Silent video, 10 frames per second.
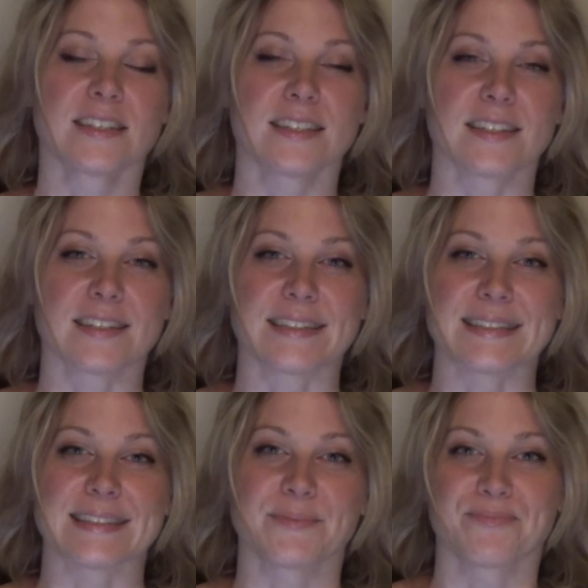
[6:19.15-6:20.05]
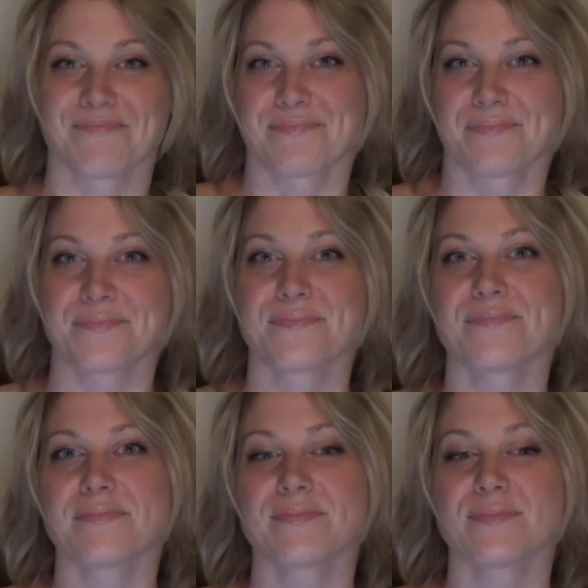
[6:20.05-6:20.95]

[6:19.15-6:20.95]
(silence)